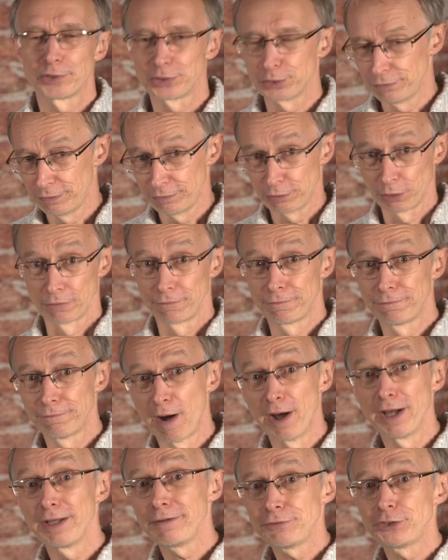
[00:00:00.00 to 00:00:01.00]
So if you've got a
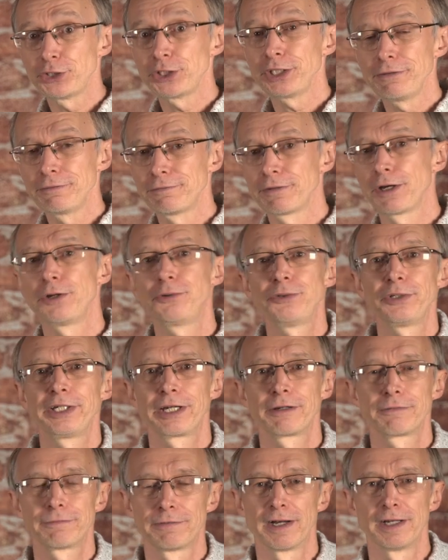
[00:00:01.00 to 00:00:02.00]
5G phone, you get
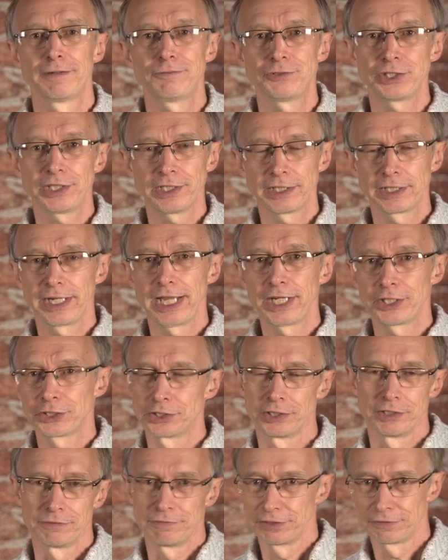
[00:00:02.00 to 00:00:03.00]
a 5G
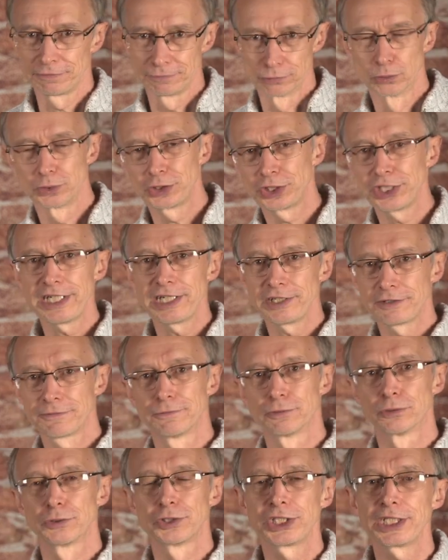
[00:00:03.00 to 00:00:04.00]
connection. If it's 4G, it's
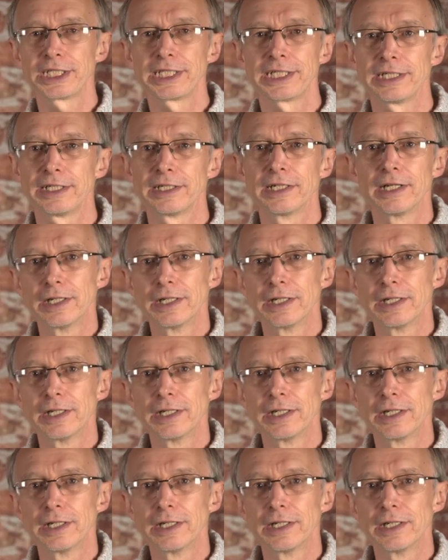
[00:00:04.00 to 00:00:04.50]
4G.